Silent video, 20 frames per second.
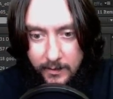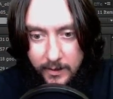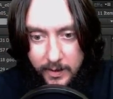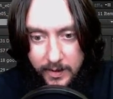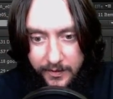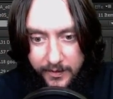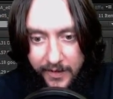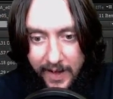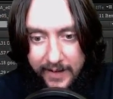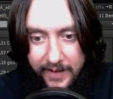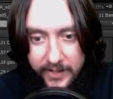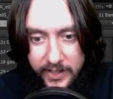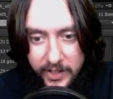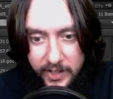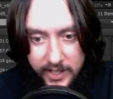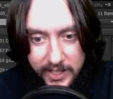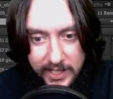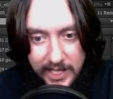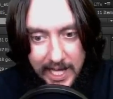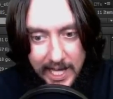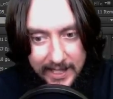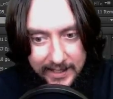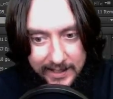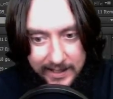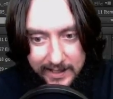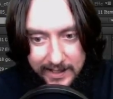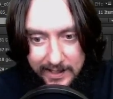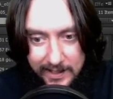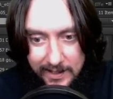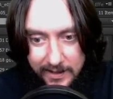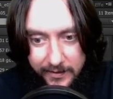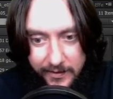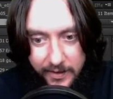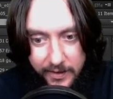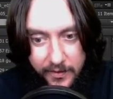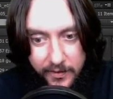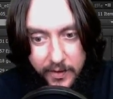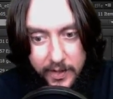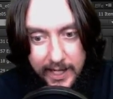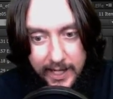with 500 slots
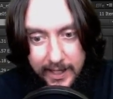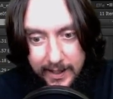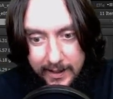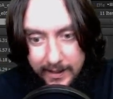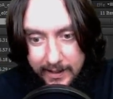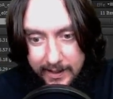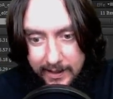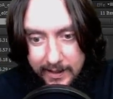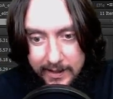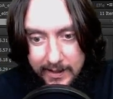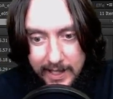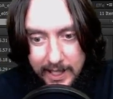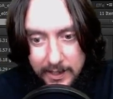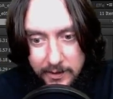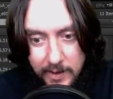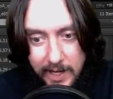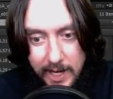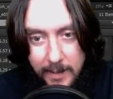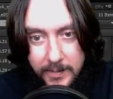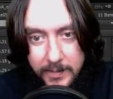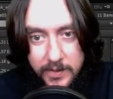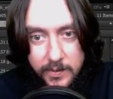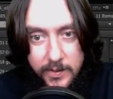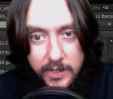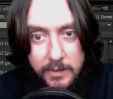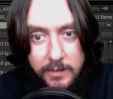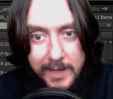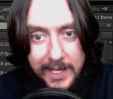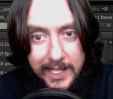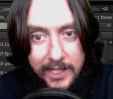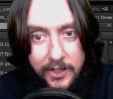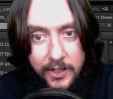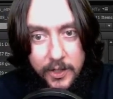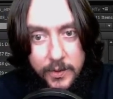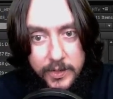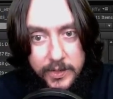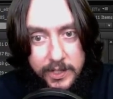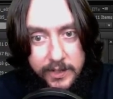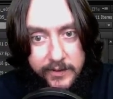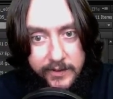for free. That's what happens when you make your
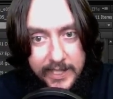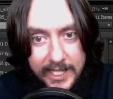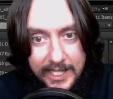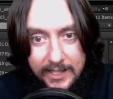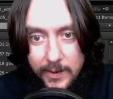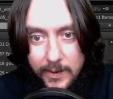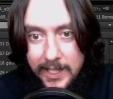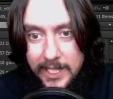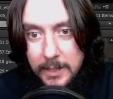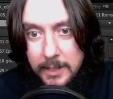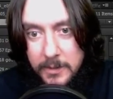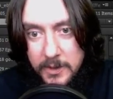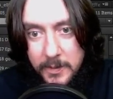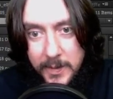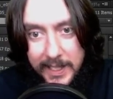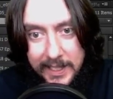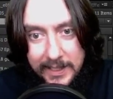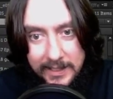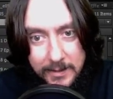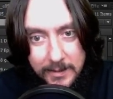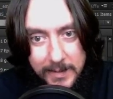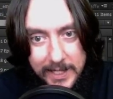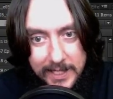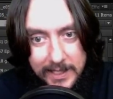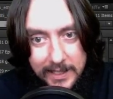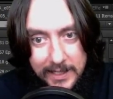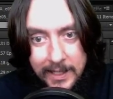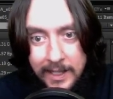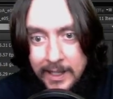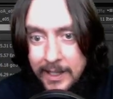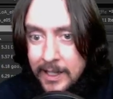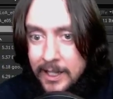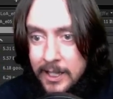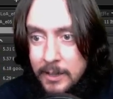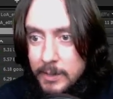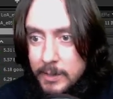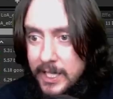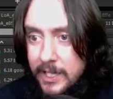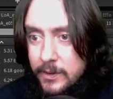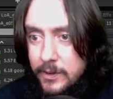own servers. That's why TeamSpeak is amazing.
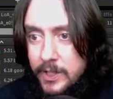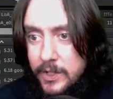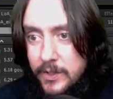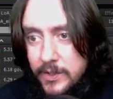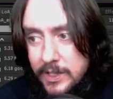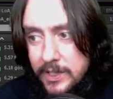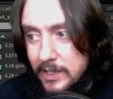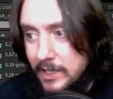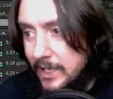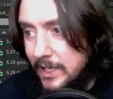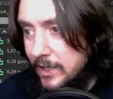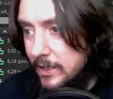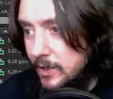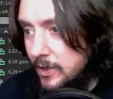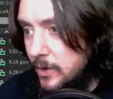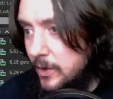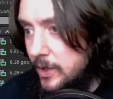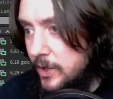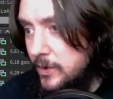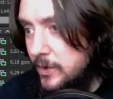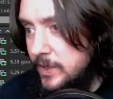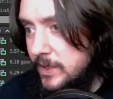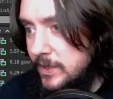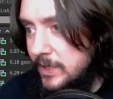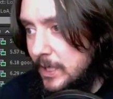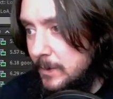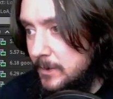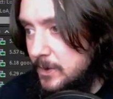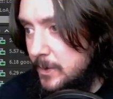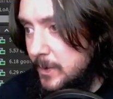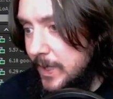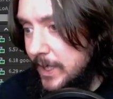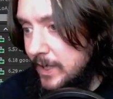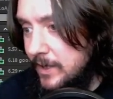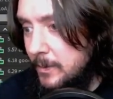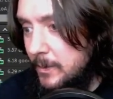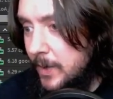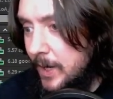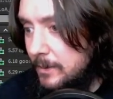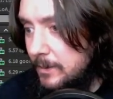But I don't use it. Like, who uses TeamSpeak?
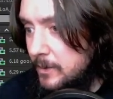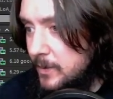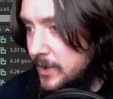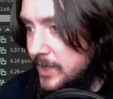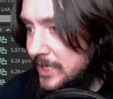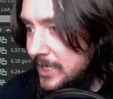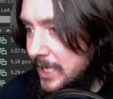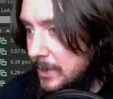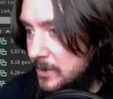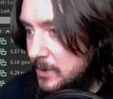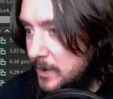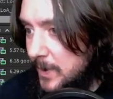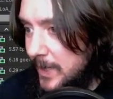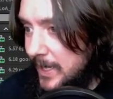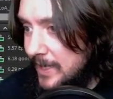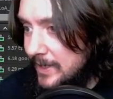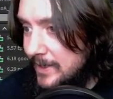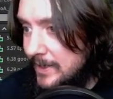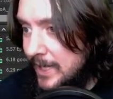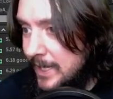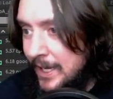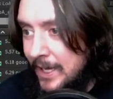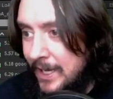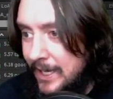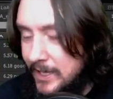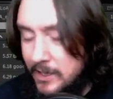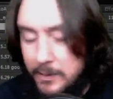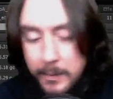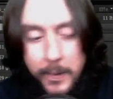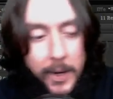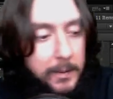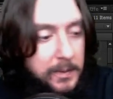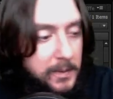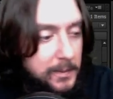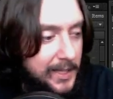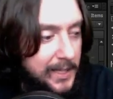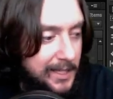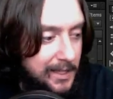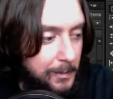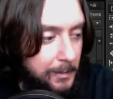The problem with TeamSpeak is it's
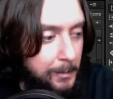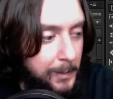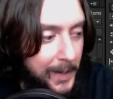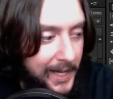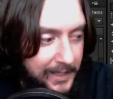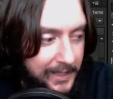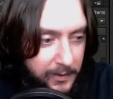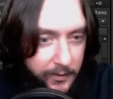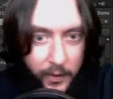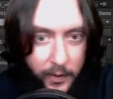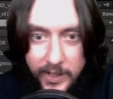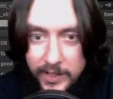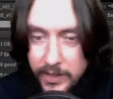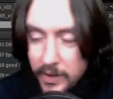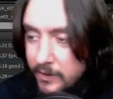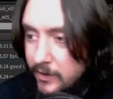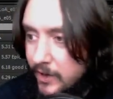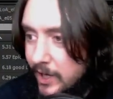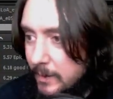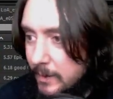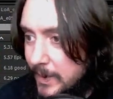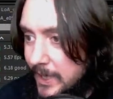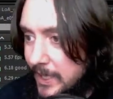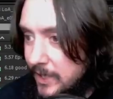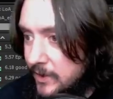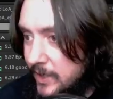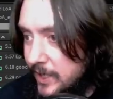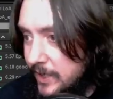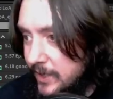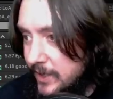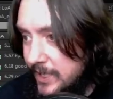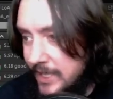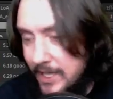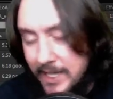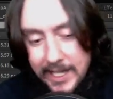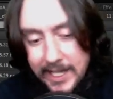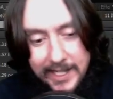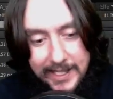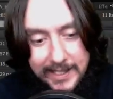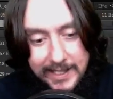probably the best voice over IP utility
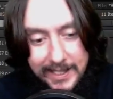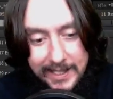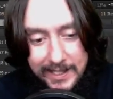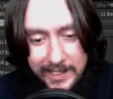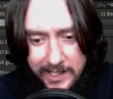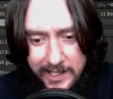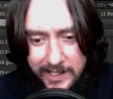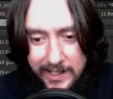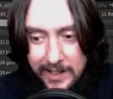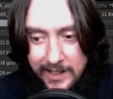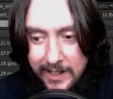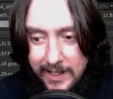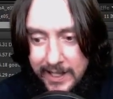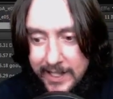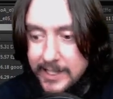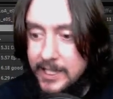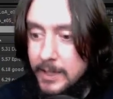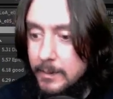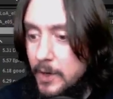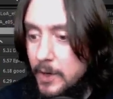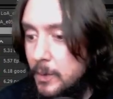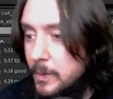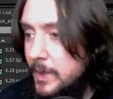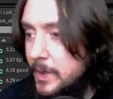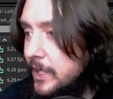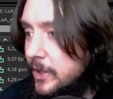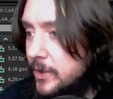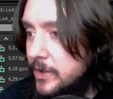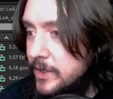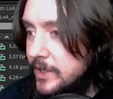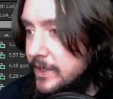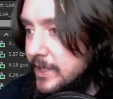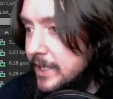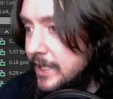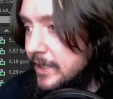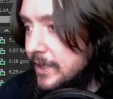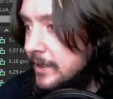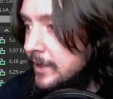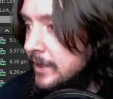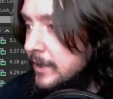that exists, except nobody uses
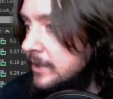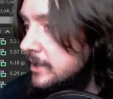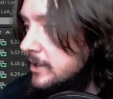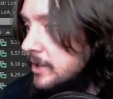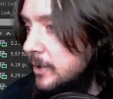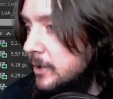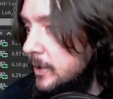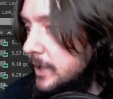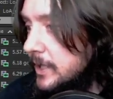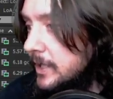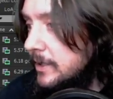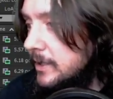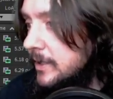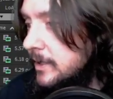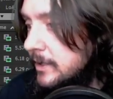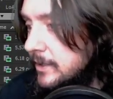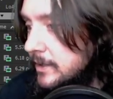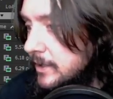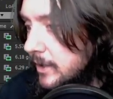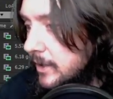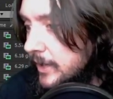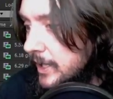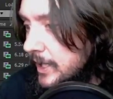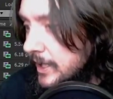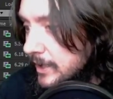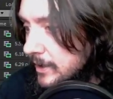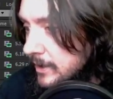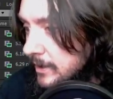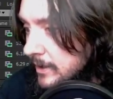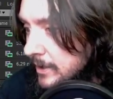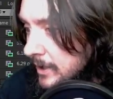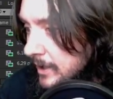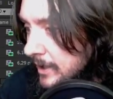it. So weird. Don't get it.